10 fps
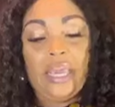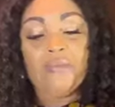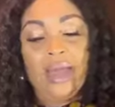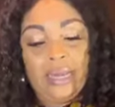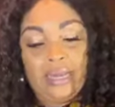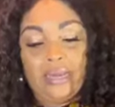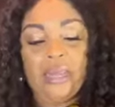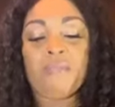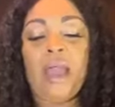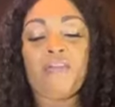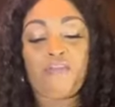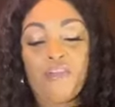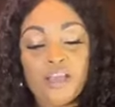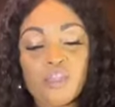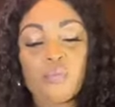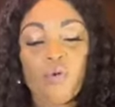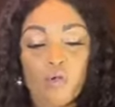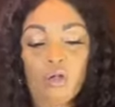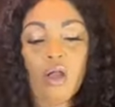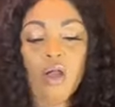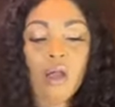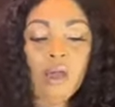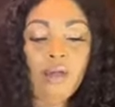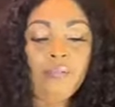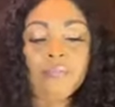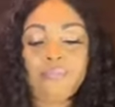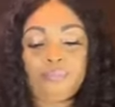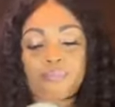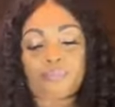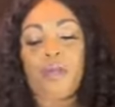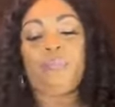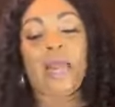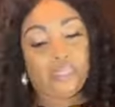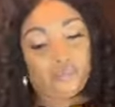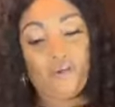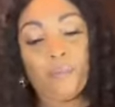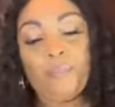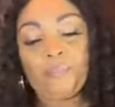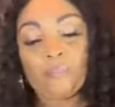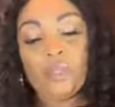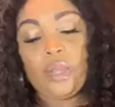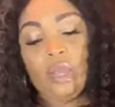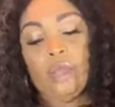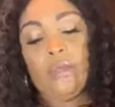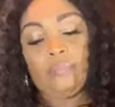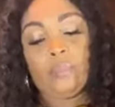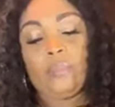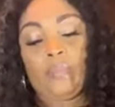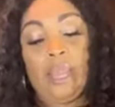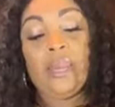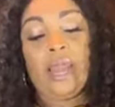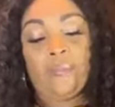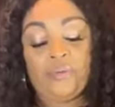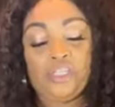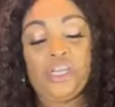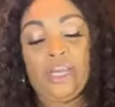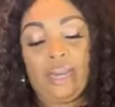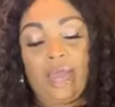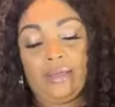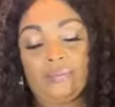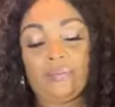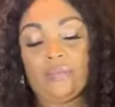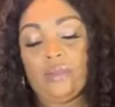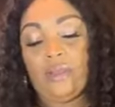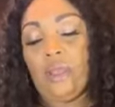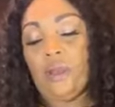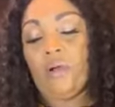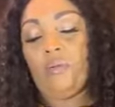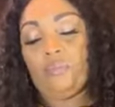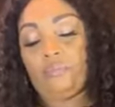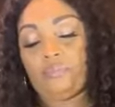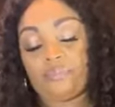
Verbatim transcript: in my, in my Facebook uh, um, platform. And I appreciate that, you know.